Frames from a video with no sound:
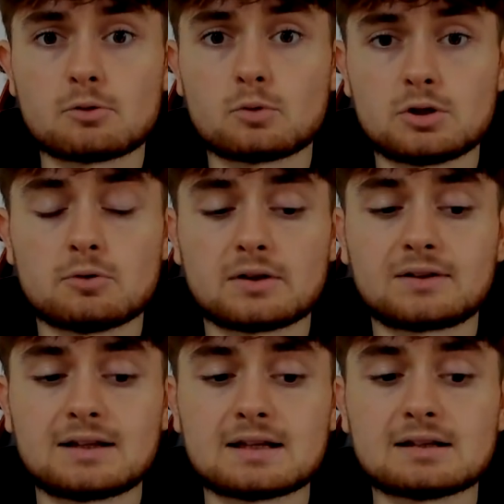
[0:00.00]
what you want to
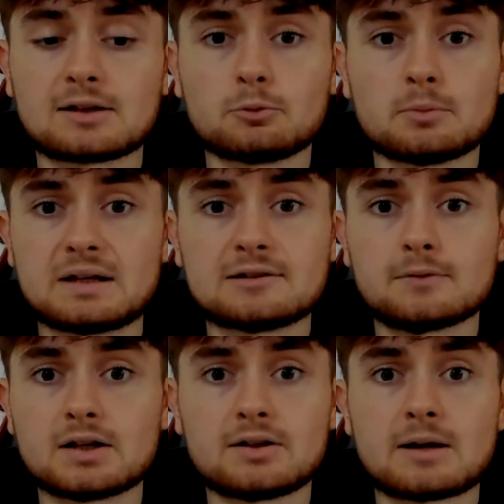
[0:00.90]
see, and that's what made the
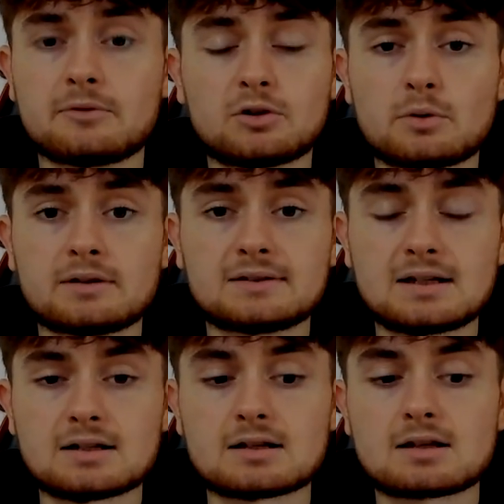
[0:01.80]
fight ever so
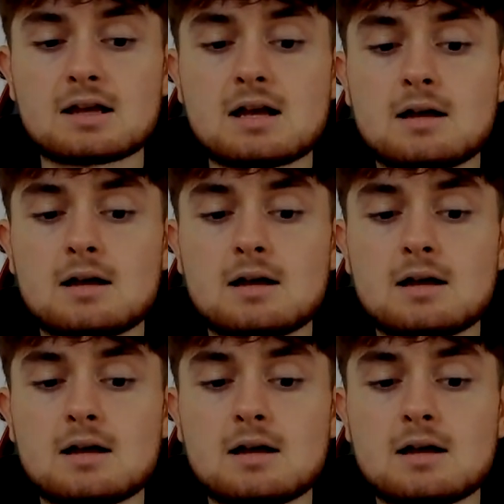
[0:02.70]
entertaining.